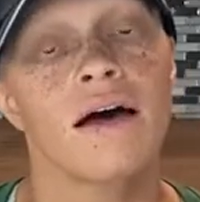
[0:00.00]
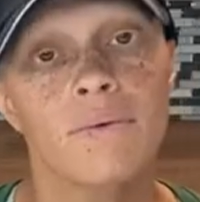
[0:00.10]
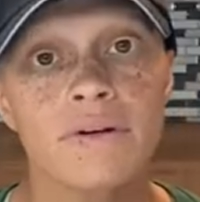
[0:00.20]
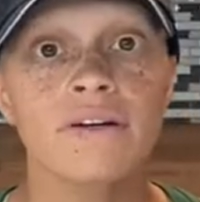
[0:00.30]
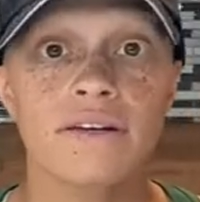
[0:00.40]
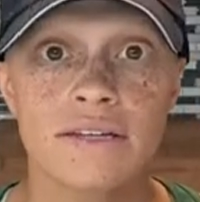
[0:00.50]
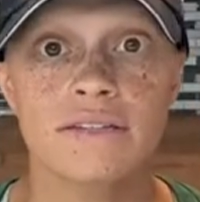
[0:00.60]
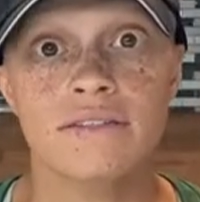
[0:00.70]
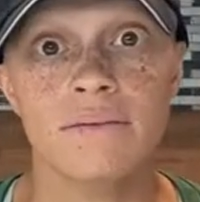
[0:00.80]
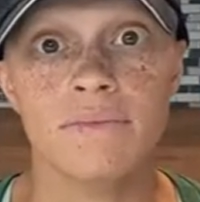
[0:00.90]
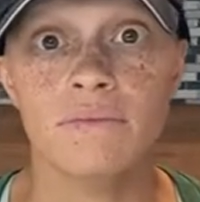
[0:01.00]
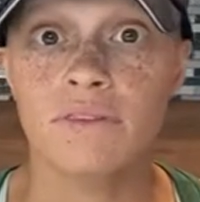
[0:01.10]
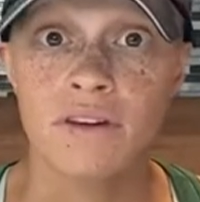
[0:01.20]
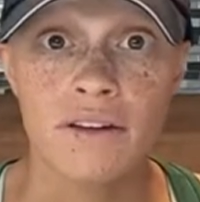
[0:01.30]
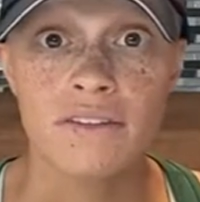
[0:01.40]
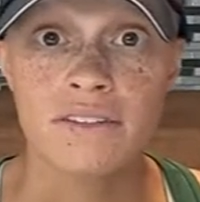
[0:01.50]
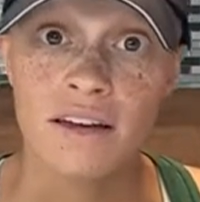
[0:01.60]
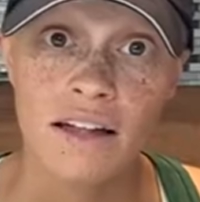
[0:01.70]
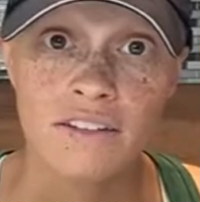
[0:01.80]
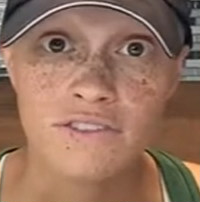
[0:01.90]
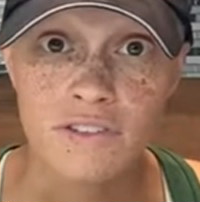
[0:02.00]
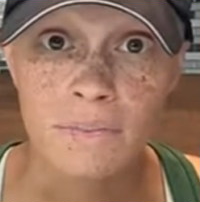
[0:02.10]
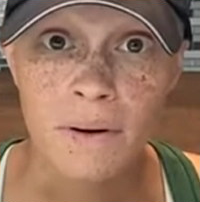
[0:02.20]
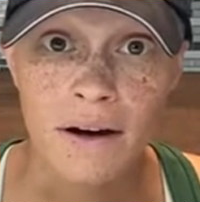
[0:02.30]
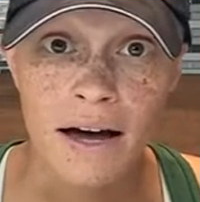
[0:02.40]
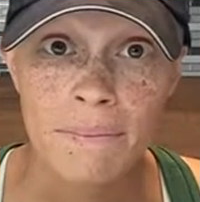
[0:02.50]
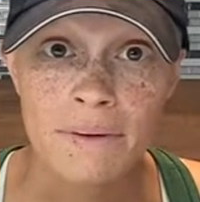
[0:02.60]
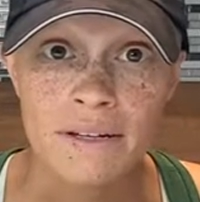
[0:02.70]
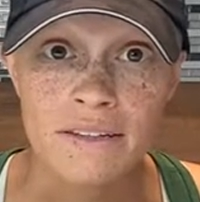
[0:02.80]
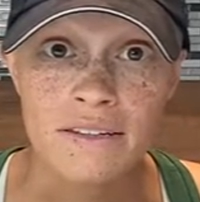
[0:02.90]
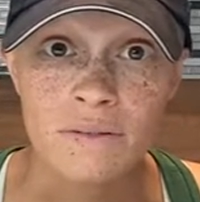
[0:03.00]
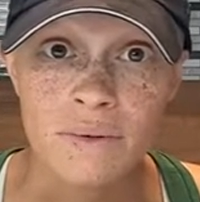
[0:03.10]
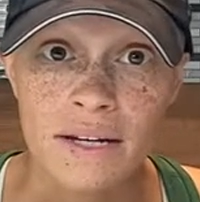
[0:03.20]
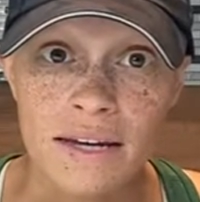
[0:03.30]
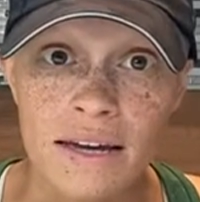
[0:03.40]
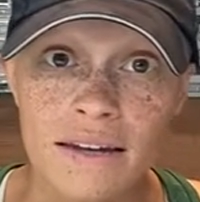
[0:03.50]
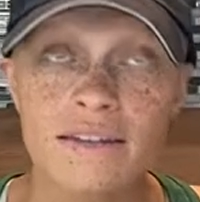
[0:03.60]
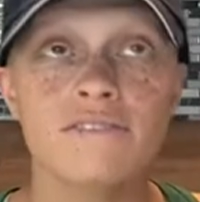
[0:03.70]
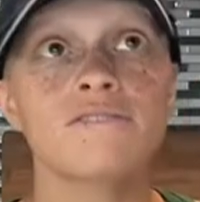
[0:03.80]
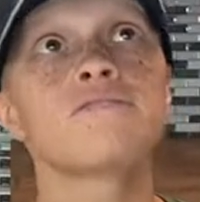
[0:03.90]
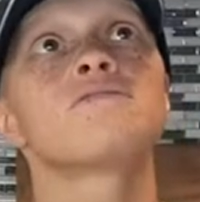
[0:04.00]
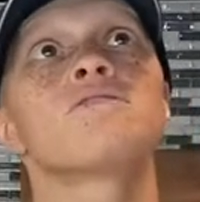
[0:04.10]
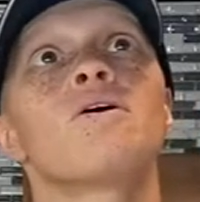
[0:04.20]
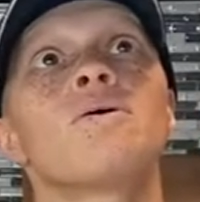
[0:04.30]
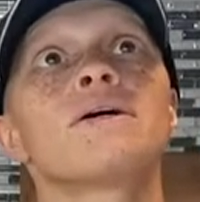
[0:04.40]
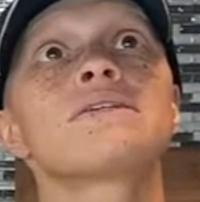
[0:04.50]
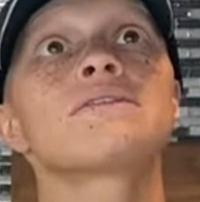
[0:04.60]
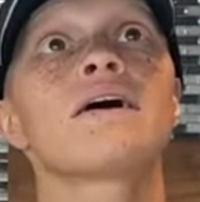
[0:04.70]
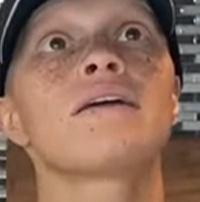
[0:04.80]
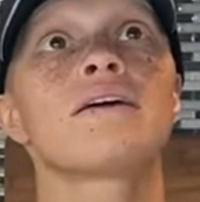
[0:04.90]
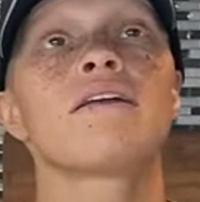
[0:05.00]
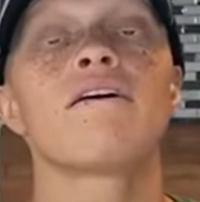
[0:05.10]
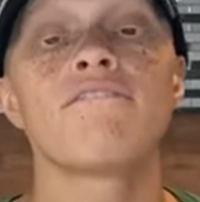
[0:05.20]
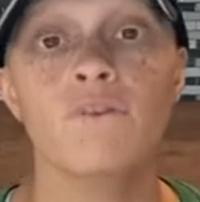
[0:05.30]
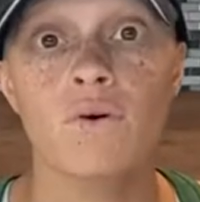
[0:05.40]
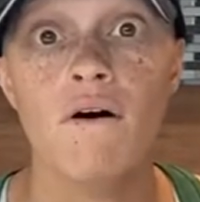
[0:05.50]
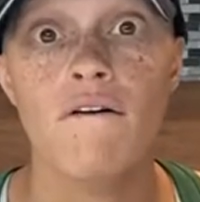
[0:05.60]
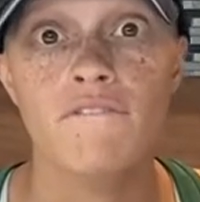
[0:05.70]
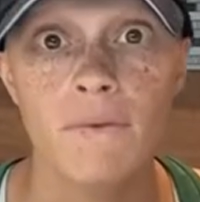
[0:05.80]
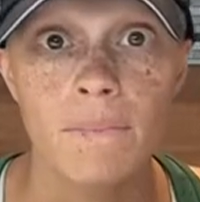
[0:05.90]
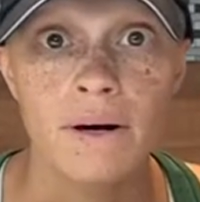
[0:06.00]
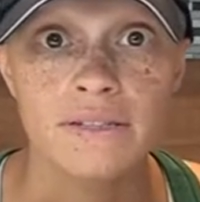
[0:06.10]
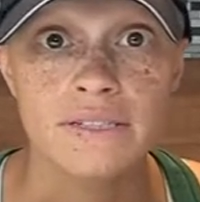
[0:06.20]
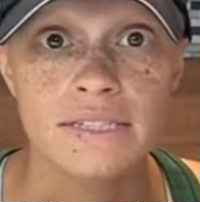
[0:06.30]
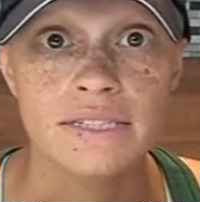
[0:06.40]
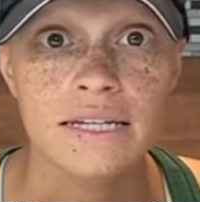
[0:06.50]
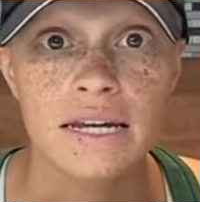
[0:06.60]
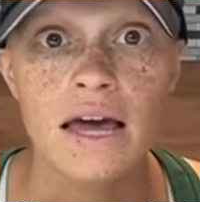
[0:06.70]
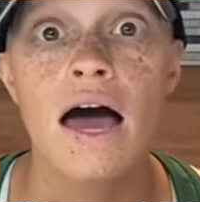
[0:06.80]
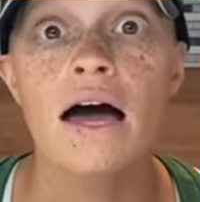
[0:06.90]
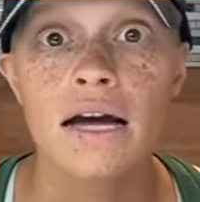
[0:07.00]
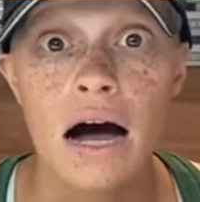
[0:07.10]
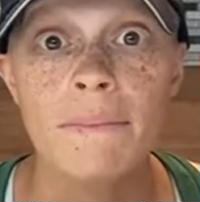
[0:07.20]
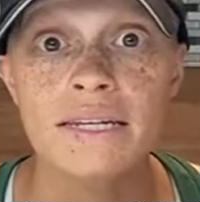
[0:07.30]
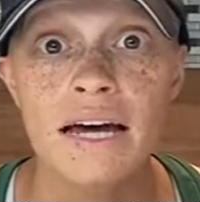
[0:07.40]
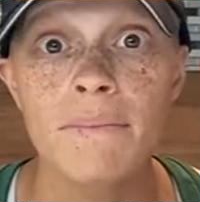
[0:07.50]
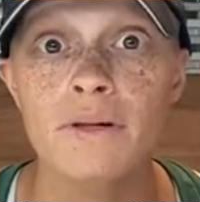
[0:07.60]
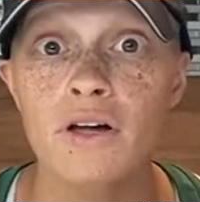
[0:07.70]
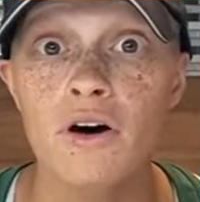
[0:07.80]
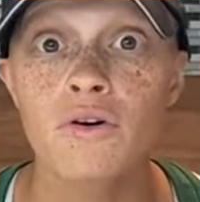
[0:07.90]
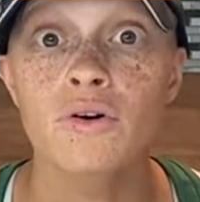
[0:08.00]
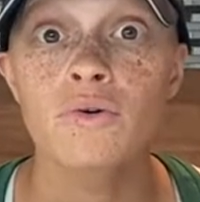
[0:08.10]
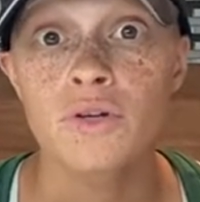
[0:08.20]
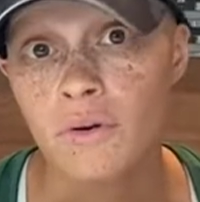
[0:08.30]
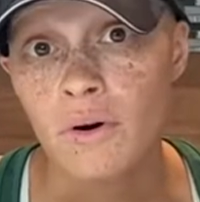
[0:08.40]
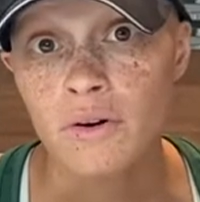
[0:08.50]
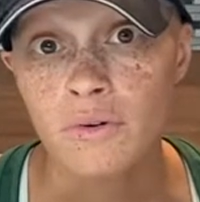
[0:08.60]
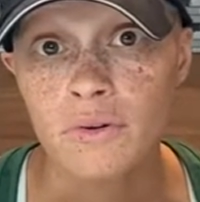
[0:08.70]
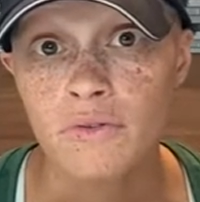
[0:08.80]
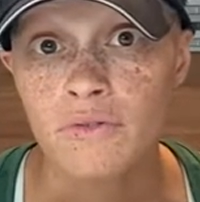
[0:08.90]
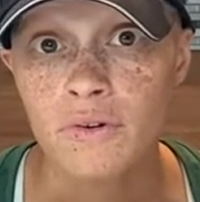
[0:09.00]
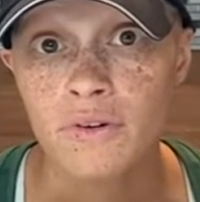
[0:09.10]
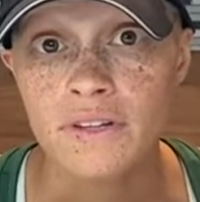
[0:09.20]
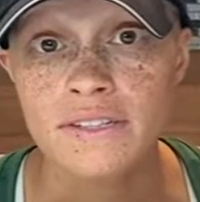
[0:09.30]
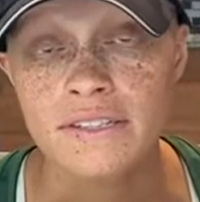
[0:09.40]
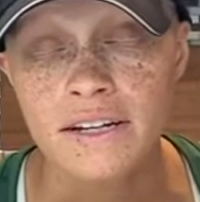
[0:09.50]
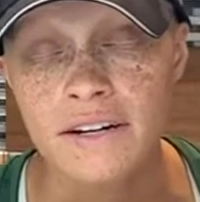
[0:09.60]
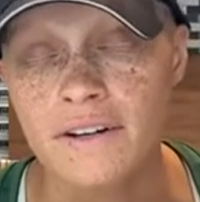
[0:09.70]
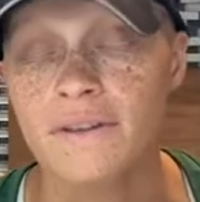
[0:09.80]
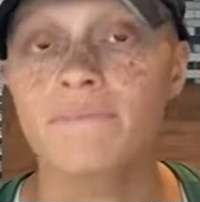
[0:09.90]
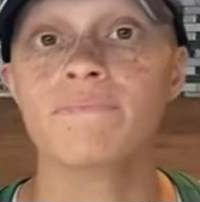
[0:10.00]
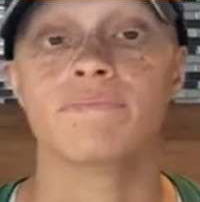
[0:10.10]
We're gonna need something with all this college football happening this weekend. So excited for football season. Comment down below who you are rooting for this year.